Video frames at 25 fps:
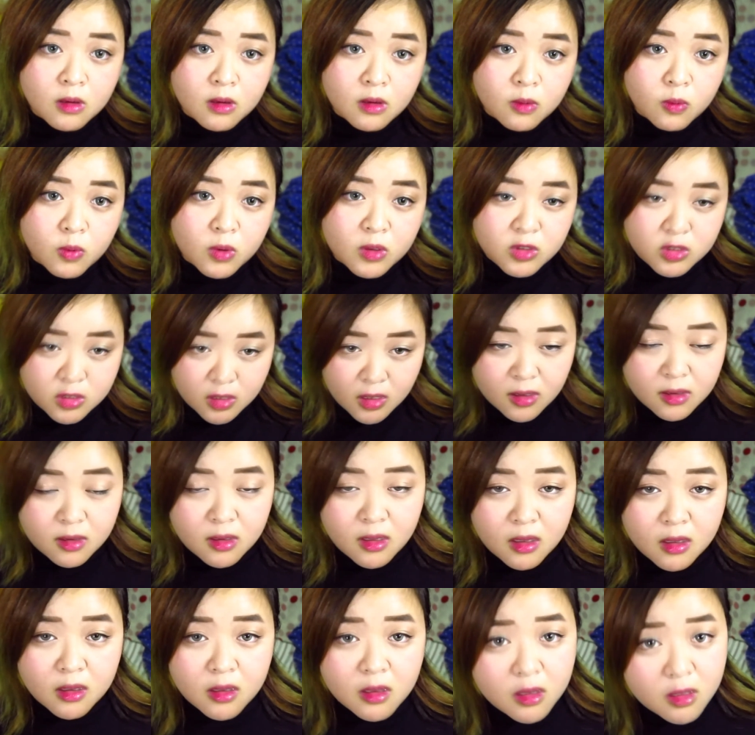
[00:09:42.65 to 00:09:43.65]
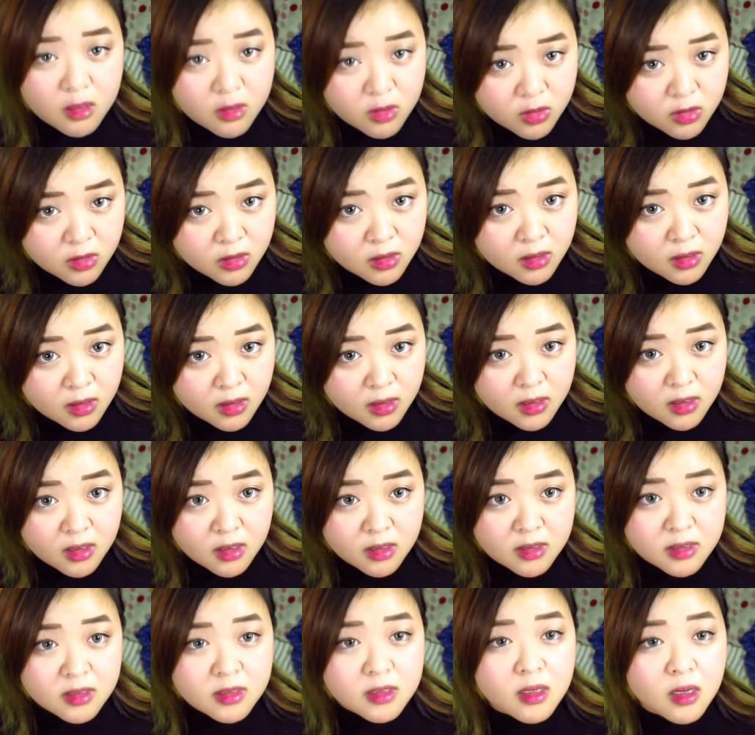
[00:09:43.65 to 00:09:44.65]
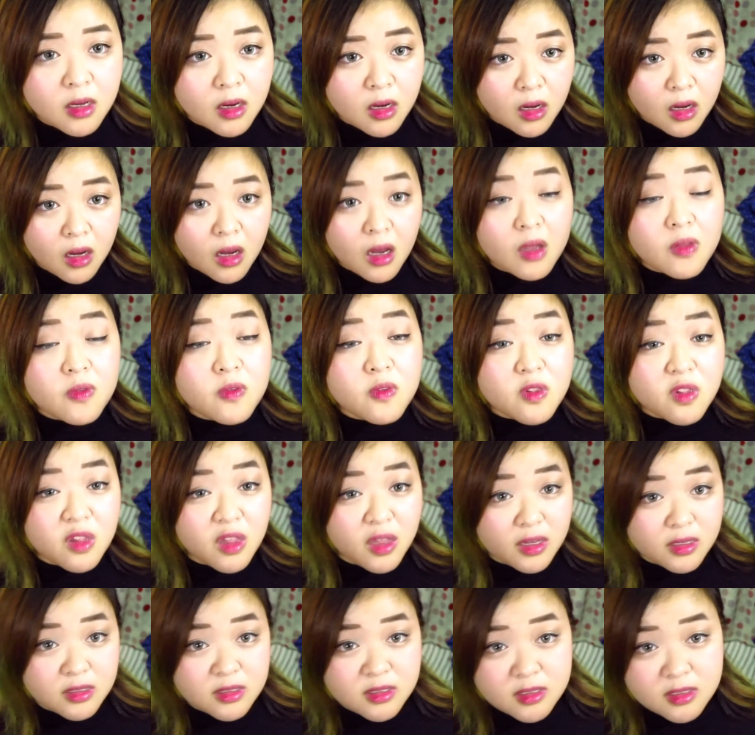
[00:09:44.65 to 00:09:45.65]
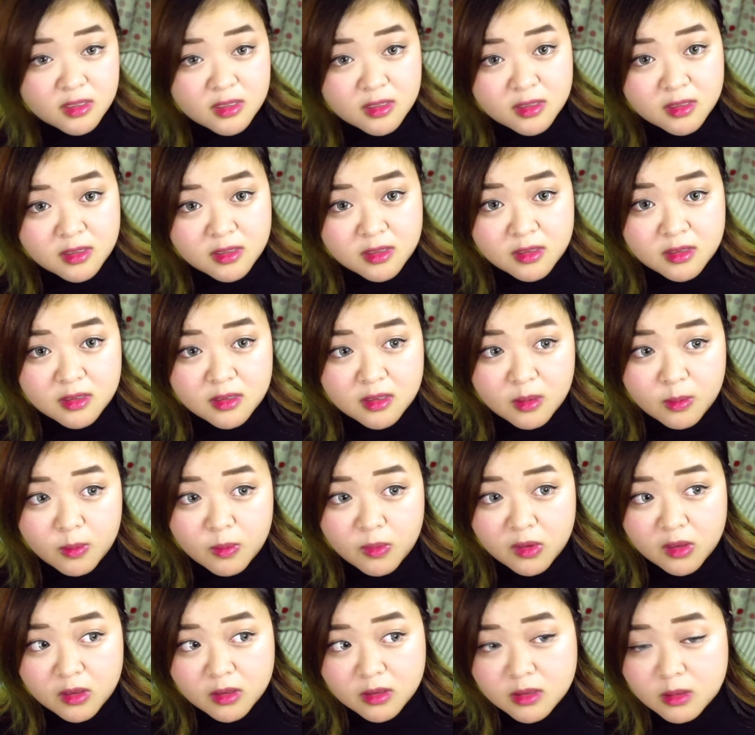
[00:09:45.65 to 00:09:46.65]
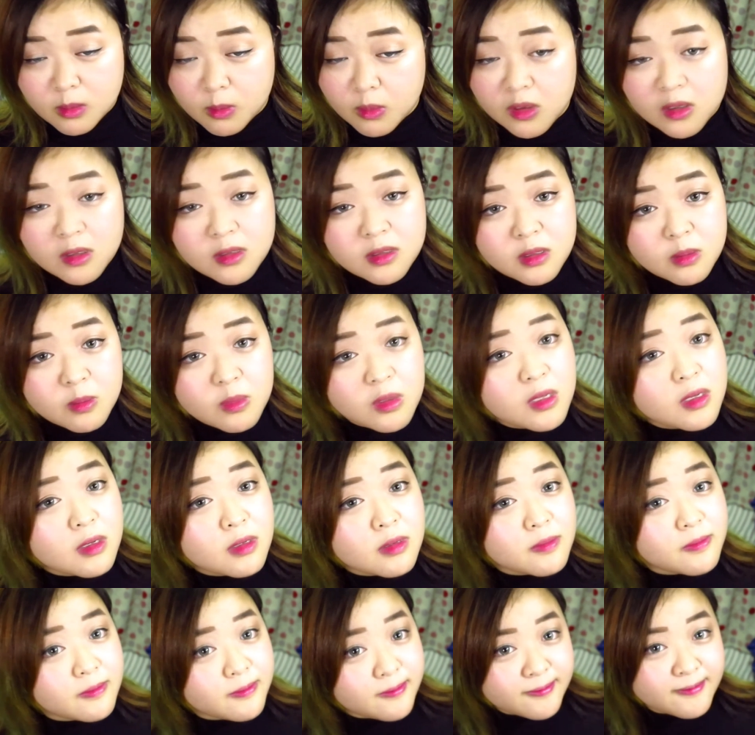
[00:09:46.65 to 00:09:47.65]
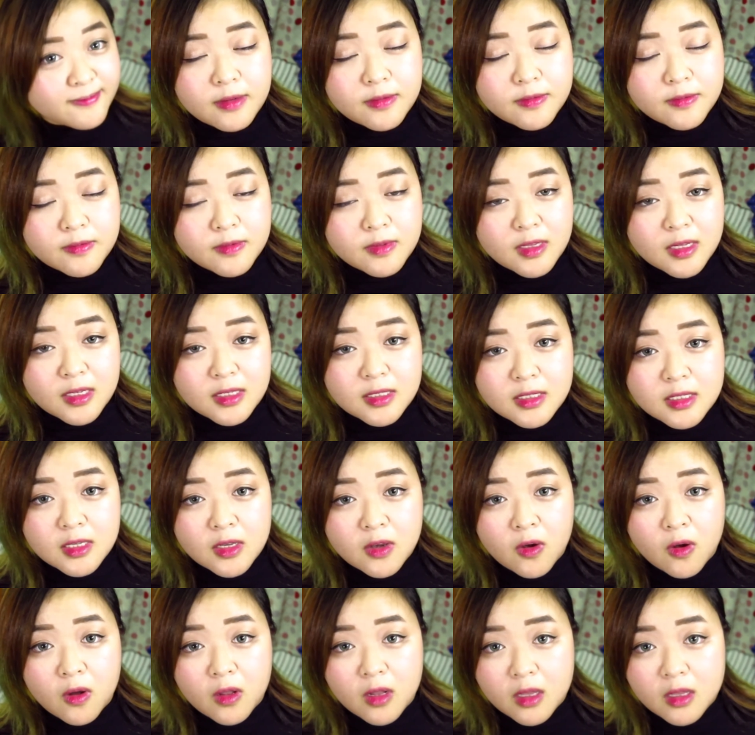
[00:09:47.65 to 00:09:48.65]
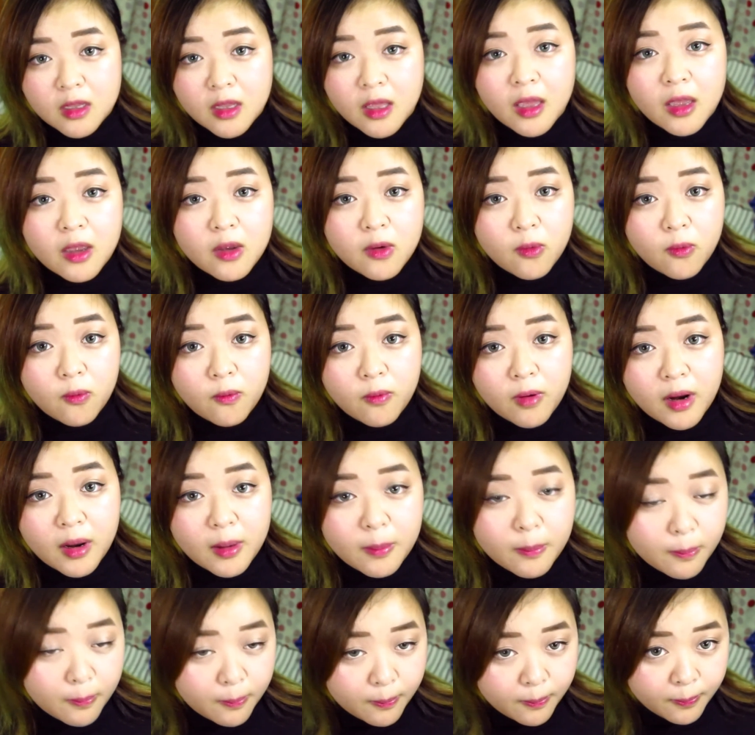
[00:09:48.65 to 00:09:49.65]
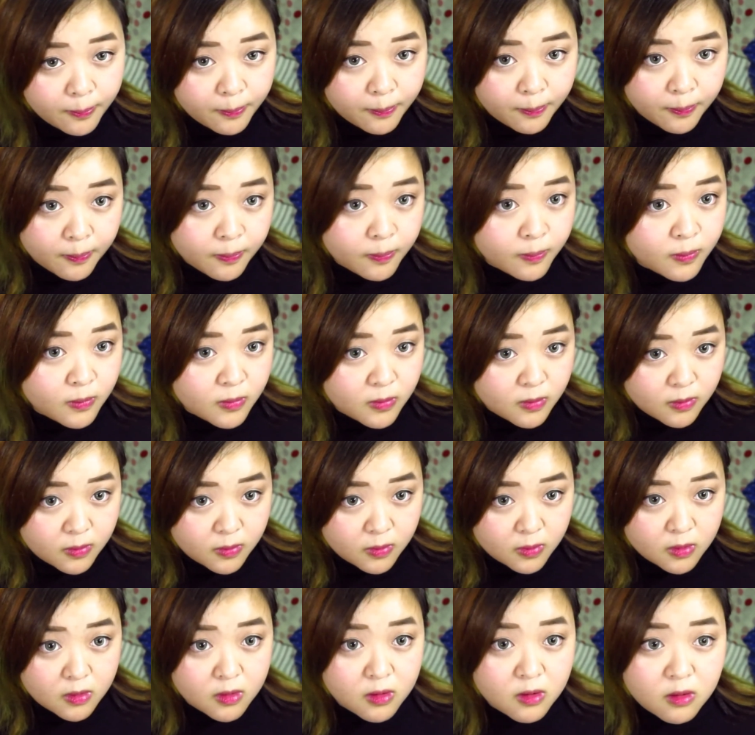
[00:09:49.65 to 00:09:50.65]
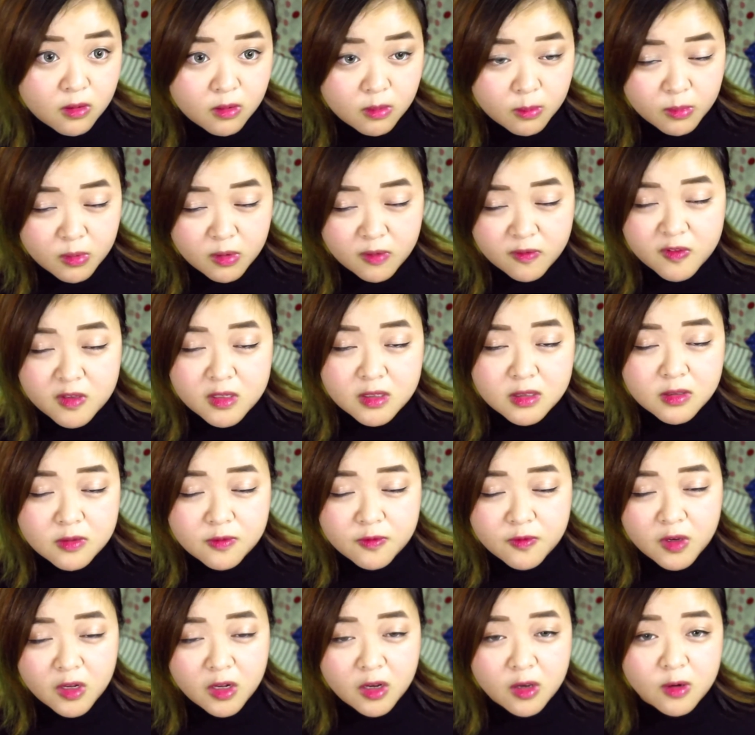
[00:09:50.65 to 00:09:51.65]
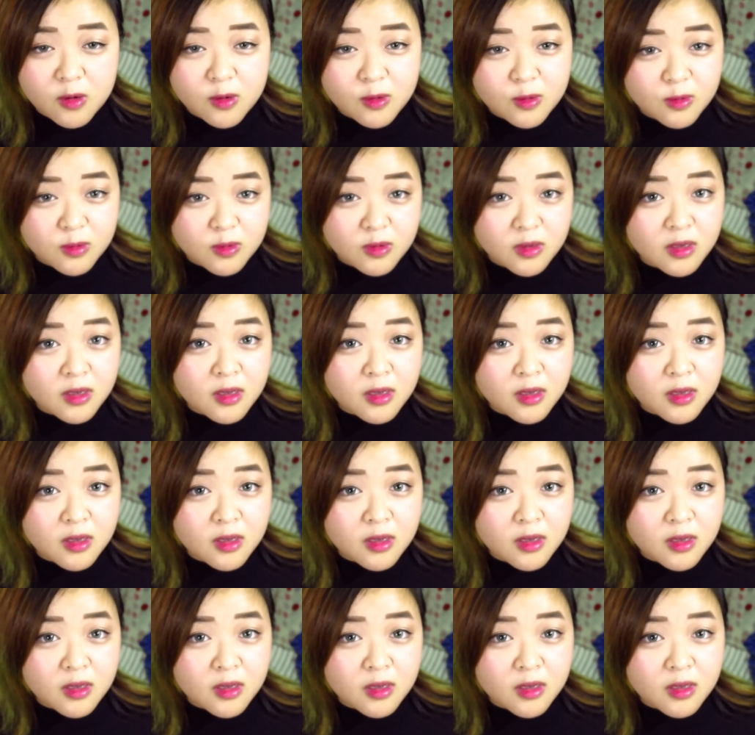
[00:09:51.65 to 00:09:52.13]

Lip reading: which in English is unless something something something. Let's call it a wrap of this video.